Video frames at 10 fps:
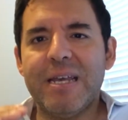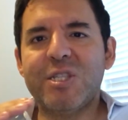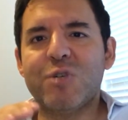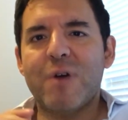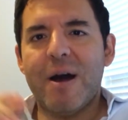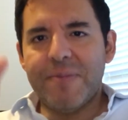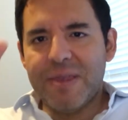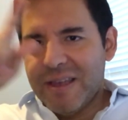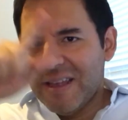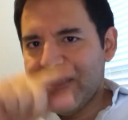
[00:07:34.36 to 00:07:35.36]

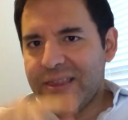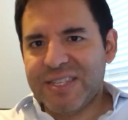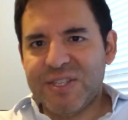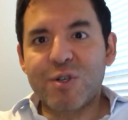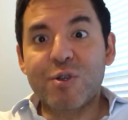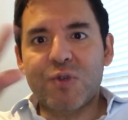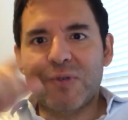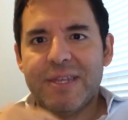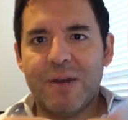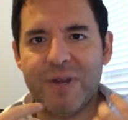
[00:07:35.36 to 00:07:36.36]
interrupt that
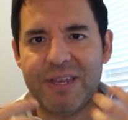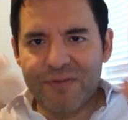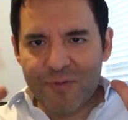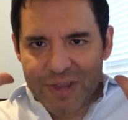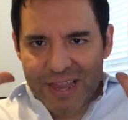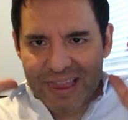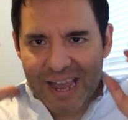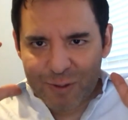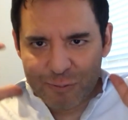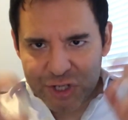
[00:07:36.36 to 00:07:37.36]
circuitry that we need for that
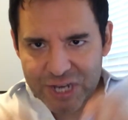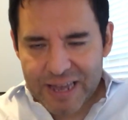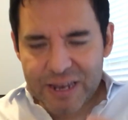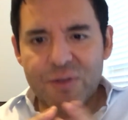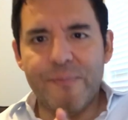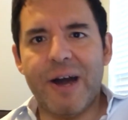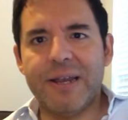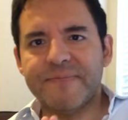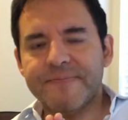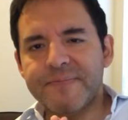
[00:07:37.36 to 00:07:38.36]
light to shine in the
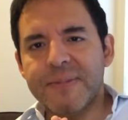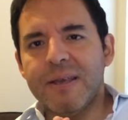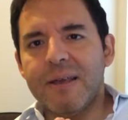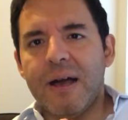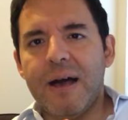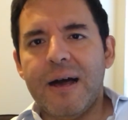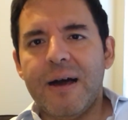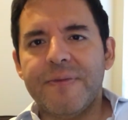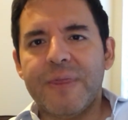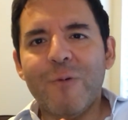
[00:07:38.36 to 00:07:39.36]
body.
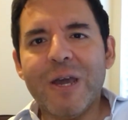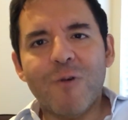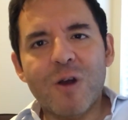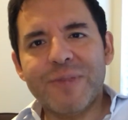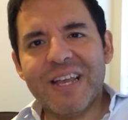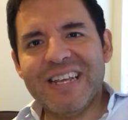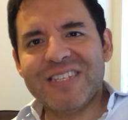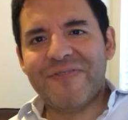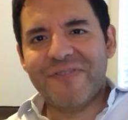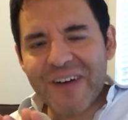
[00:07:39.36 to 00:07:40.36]
The way quantum
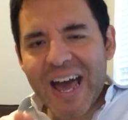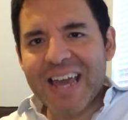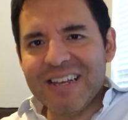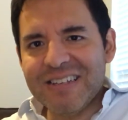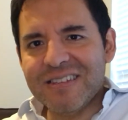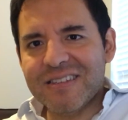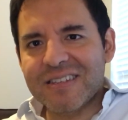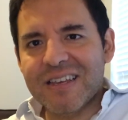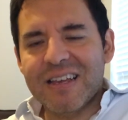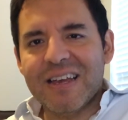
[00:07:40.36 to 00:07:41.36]
techniques find
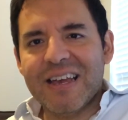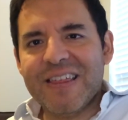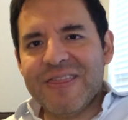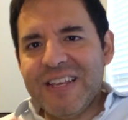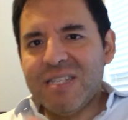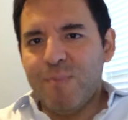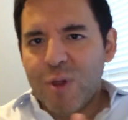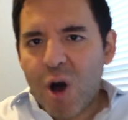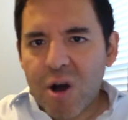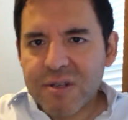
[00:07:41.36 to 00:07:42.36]
these
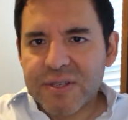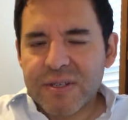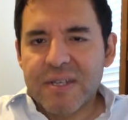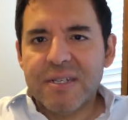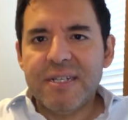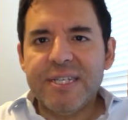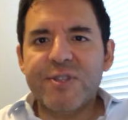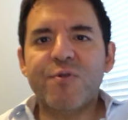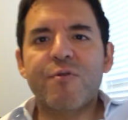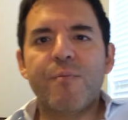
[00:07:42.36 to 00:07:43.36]
blocks is
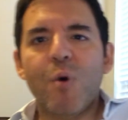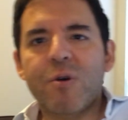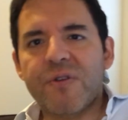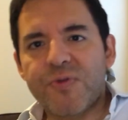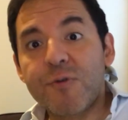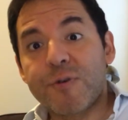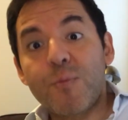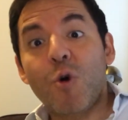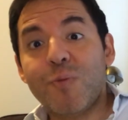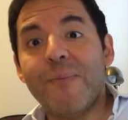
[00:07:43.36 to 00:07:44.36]
through
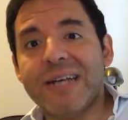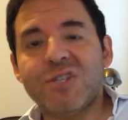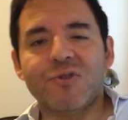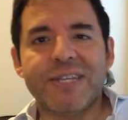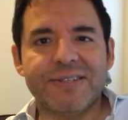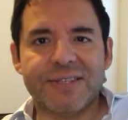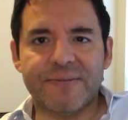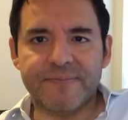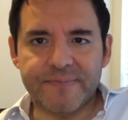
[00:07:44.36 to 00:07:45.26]
remote muscle testing.